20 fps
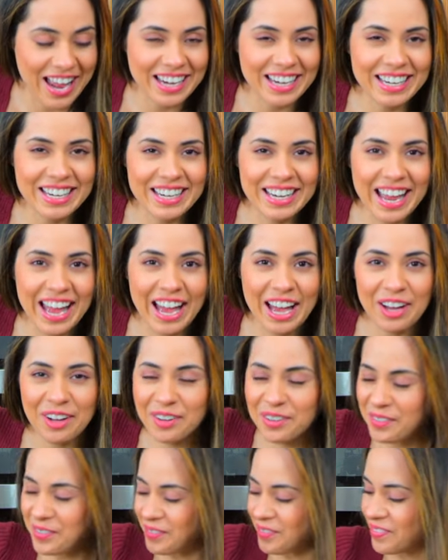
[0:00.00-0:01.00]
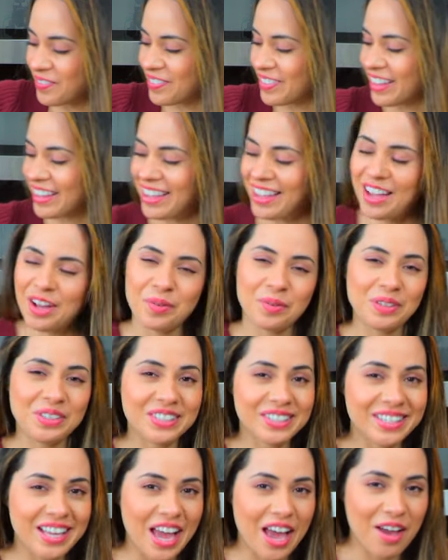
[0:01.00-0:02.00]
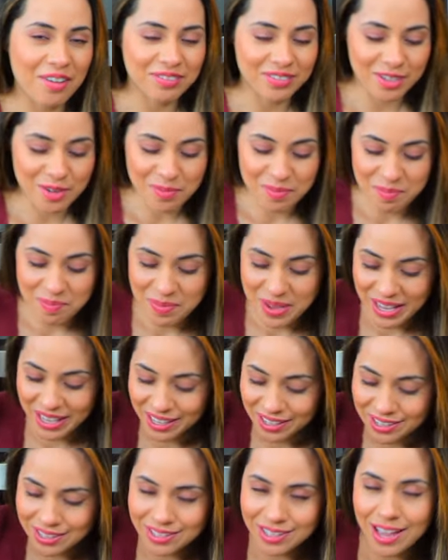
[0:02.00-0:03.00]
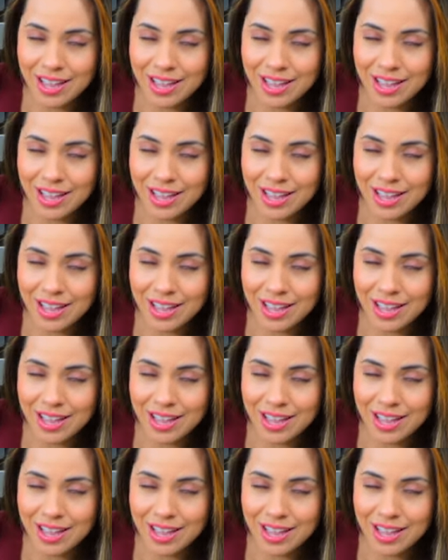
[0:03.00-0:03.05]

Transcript: Now, we just have to mix